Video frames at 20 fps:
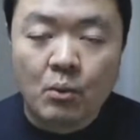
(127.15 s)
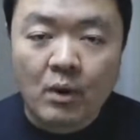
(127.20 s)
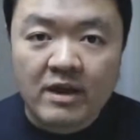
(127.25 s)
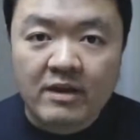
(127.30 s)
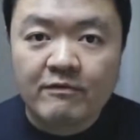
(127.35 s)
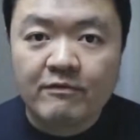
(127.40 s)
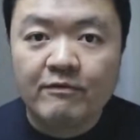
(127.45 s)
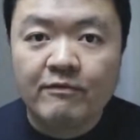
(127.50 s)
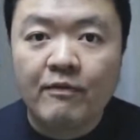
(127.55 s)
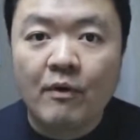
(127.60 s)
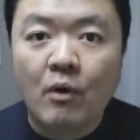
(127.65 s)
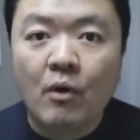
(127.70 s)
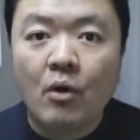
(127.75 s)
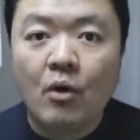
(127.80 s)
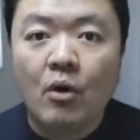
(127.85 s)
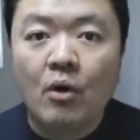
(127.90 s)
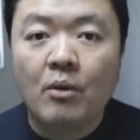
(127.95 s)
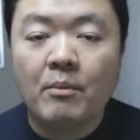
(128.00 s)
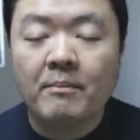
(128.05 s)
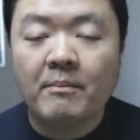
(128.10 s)

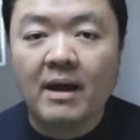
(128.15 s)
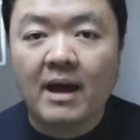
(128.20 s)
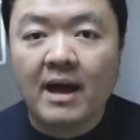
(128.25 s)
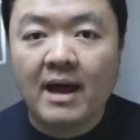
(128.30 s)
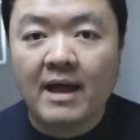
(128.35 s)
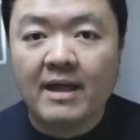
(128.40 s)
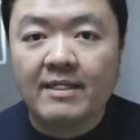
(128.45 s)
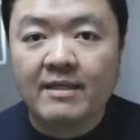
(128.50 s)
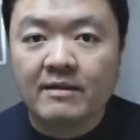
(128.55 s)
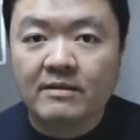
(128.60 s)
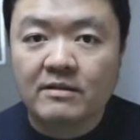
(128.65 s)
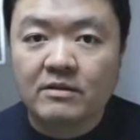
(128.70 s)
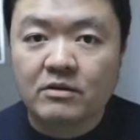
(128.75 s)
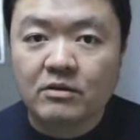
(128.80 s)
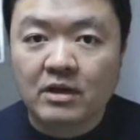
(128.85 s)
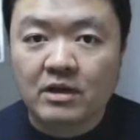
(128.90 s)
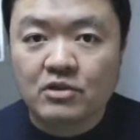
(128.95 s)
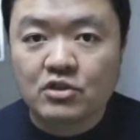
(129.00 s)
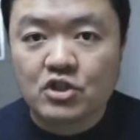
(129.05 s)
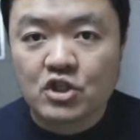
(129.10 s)
waveform, and
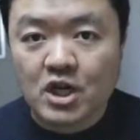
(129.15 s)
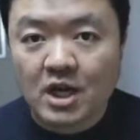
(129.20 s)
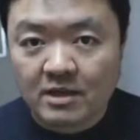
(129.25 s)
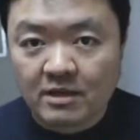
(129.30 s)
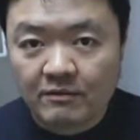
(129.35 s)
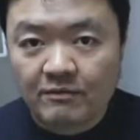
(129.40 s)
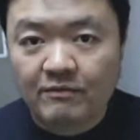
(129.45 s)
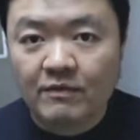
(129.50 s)
then you can check